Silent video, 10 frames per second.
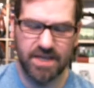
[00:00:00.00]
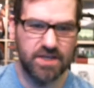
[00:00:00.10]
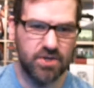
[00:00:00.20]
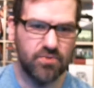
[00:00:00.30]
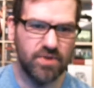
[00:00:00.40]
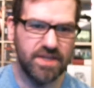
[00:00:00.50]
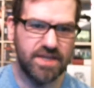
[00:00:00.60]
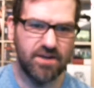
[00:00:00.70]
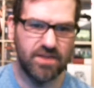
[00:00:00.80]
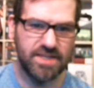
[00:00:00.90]
could really
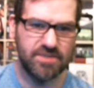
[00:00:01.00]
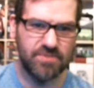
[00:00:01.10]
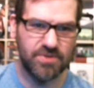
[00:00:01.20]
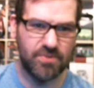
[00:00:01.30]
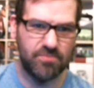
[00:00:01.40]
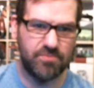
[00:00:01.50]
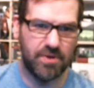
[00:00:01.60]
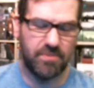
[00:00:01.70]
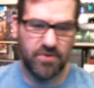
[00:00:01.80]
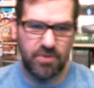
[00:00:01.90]
care less about
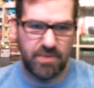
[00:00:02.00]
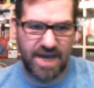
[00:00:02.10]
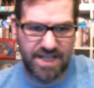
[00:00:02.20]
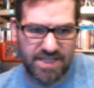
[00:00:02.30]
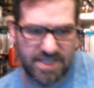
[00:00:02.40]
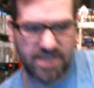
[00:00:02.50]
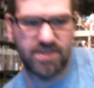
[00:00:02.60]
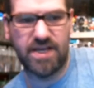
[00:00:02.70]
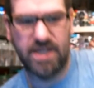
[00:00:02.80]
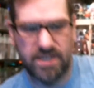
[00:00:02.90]
the battles
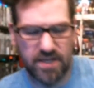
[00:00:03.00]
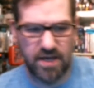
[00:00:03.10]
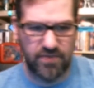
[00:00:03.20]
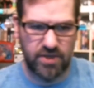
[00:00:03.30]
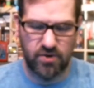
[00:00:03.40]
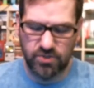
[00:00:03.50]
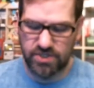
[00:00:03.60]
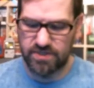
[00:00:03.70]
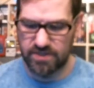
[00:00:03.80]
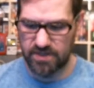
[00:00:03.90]
on the
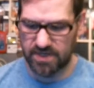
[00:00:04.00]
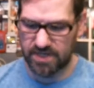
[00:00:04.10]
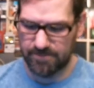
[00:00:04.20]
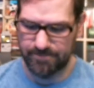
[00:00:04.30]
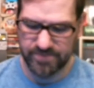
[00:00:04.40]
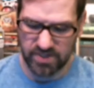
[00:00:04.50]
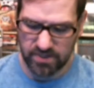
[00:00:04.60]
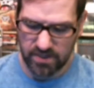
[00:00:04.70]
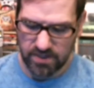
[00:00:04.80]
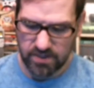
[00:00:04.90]
ocean.
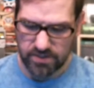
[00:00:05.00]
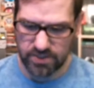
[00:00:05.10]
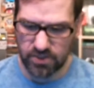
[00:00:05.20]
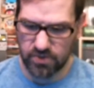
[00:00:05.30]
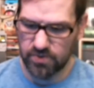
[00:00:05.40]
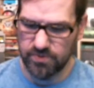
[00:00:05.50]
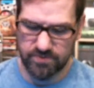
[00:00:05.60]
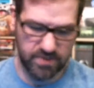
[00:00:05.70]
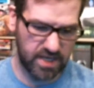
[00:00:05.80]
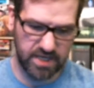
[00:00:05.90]
So
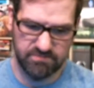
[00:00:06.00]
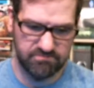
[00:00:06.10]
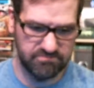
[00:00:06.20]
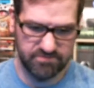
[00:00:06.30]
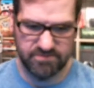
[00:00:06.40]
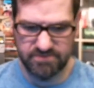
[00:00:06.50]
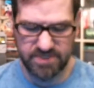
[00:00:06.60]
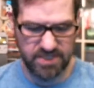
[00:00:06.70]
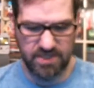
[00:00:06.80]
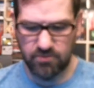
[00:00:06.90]
I
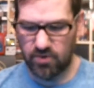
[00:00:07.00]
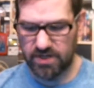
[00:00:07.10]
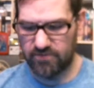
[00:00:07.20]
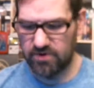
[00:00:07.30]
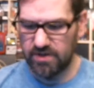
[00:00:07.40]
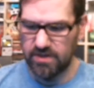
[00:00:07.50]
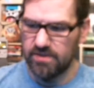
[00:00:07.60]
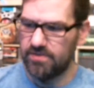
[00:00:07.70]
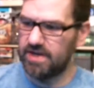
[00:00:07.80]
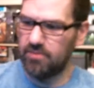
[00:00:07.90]
just said whatever.
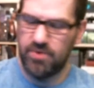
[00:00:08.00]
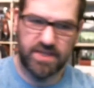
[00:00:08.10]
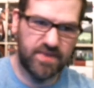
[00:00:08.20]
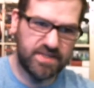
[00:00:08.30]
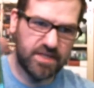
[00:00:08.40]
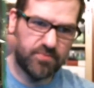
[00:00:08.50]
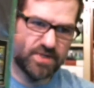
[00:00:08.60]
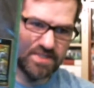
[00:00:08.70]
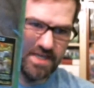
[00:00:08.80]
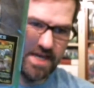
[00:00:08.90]
Then I picked this up
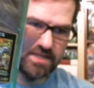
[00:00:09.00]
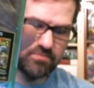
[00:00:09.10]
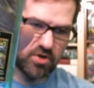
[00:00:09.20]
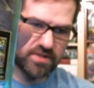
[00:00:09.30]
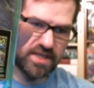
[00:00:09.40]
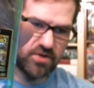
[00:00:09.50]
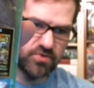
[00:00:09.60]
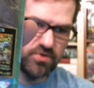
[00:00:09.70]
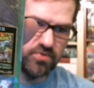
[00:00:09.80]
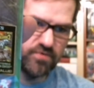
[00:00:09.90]
because they had it marked down
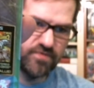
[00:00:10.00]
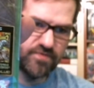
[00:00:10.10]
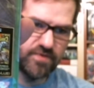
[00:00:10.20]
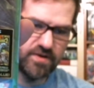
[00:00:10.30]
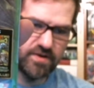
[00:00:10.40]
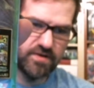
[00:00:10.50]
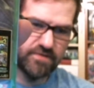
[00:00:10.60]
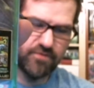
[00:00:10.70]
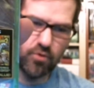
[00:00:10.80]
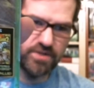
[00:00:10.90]
to
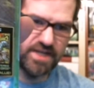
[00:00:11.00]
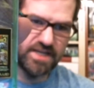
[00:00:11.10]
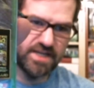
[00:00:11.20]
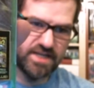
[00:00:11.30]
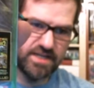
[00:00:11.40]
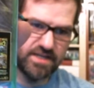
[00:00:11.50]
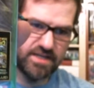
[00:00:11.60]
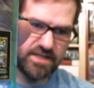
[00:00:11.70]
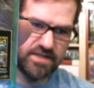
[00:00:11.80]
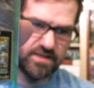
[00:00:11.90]

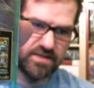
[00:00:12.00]
$14.99